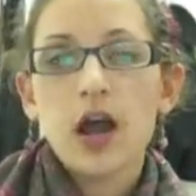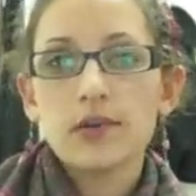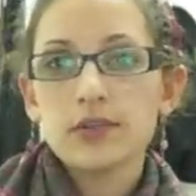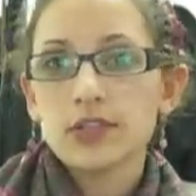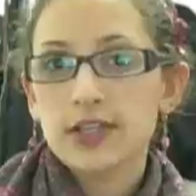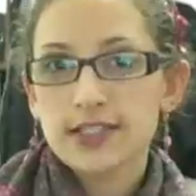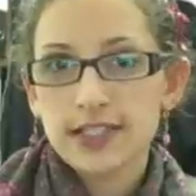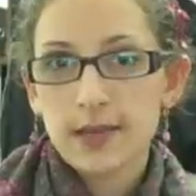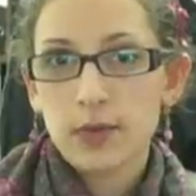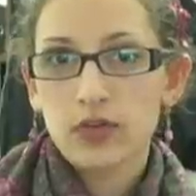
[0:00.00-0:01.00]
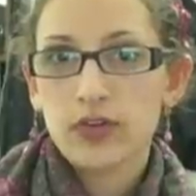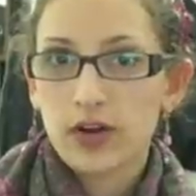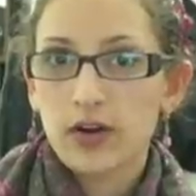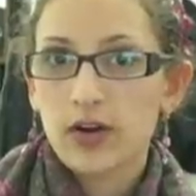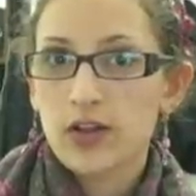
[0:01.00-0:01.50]
I'm just gonna skip
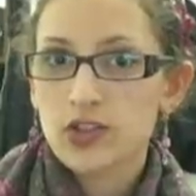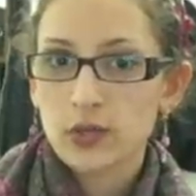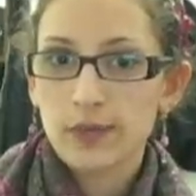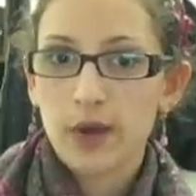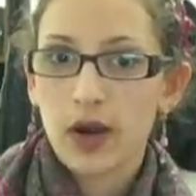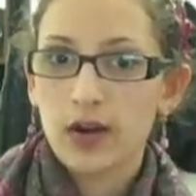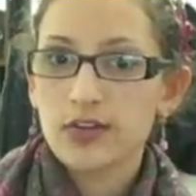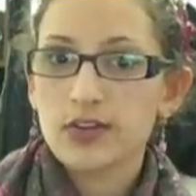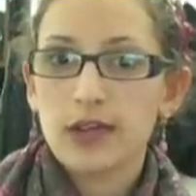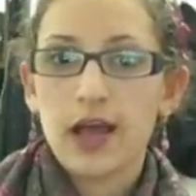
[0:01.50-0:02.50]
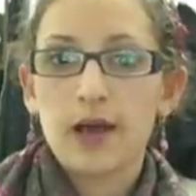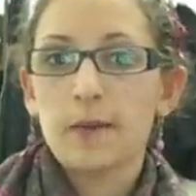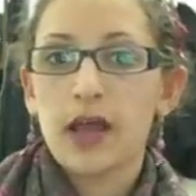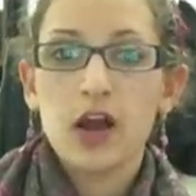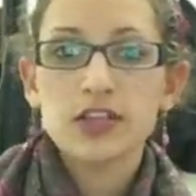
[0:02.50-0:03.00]
over the sweet part,
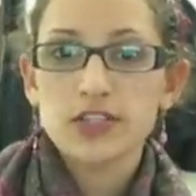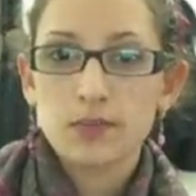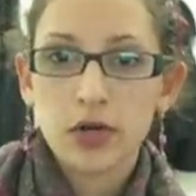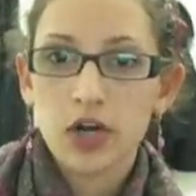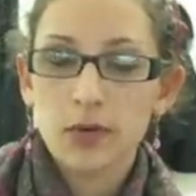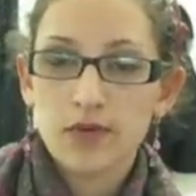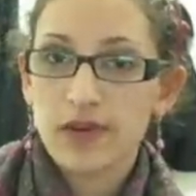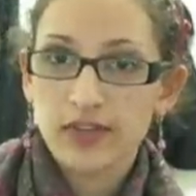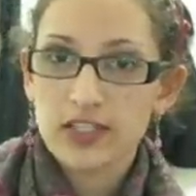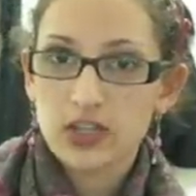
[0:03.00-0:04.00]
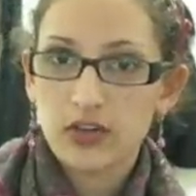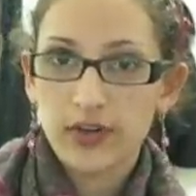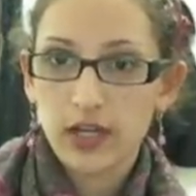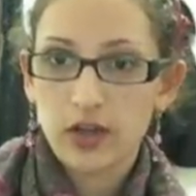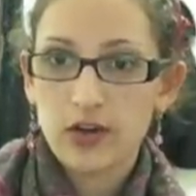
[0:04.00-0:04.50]
my awesome Purim with my friends in
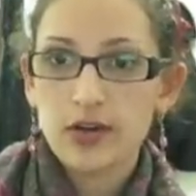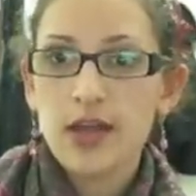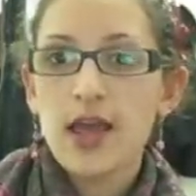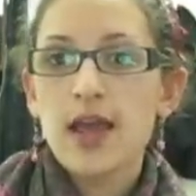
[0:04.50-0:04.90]
Ophi alone,